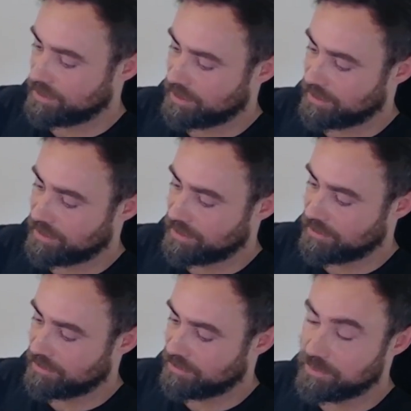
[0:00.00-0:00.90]

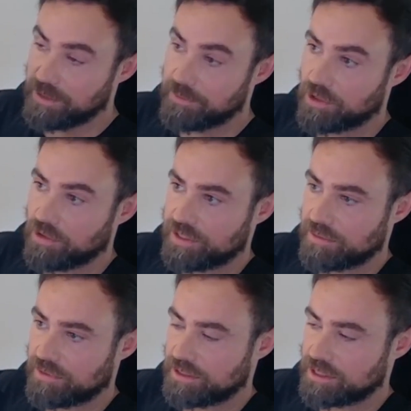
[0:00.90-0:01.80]
meme
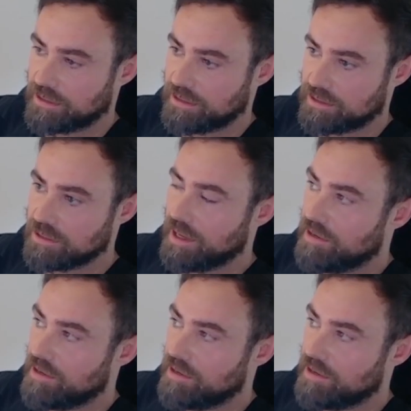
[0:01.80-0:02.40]
coins and things like this.